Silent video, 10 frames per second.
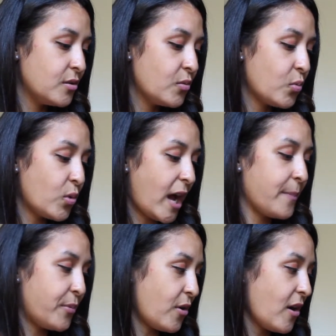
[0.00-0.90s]
what
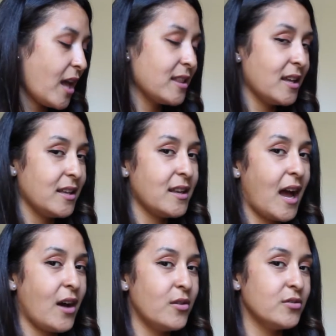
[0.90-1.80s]
I bought, and then
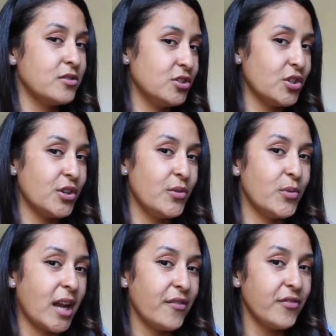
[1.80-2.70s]
I'll show you
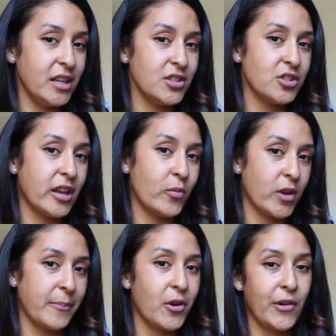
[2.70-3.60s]
what I finished and
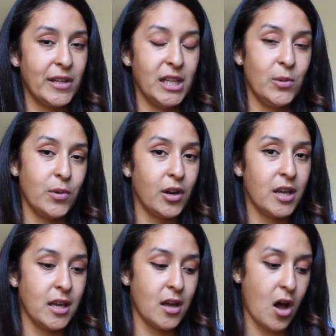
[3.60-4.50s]
what I'm currently
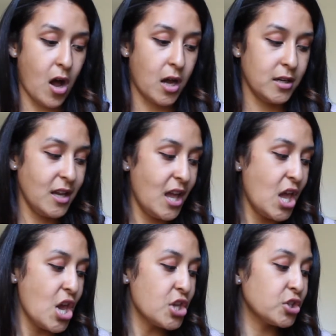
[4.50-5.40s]
working on.
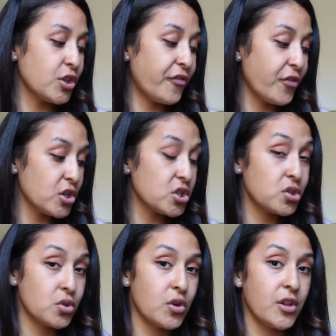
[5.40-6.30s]
So the first
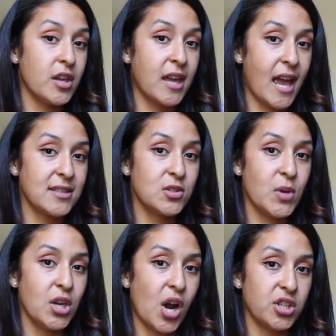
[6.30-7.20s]
store, the
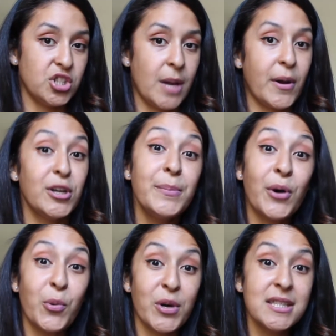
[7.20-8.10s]
Castaway Yarn Shop, I only
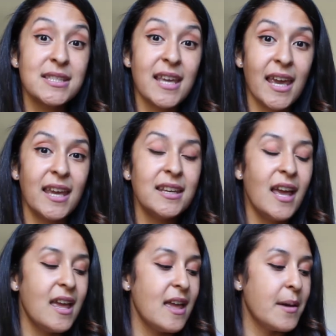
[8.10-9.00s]
bought one skein,
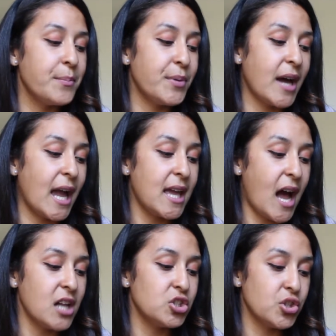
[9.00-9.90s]
but I
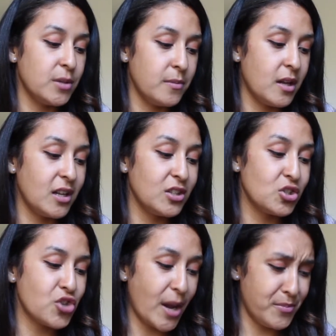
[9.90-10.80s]
got
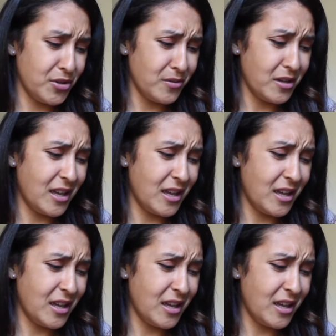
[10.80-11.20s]
tributary